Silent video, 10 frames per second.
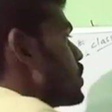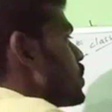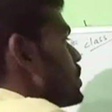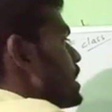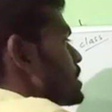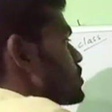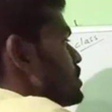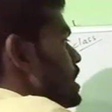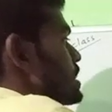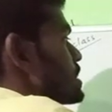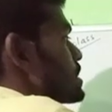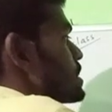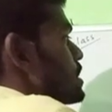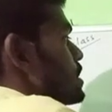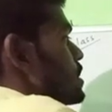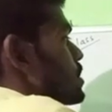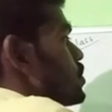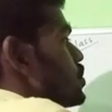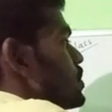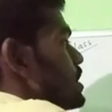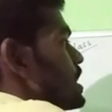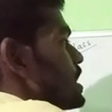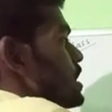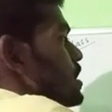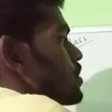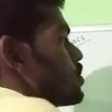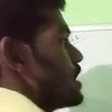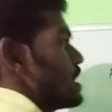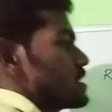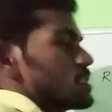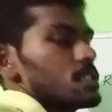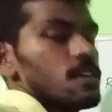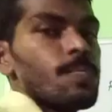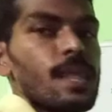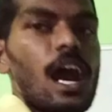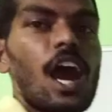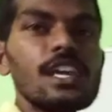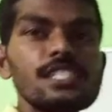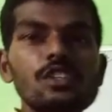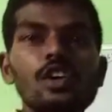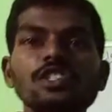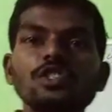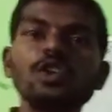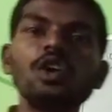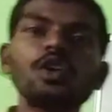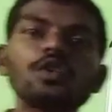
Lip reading: Q union Q dash. Q union Q dash. R is equals to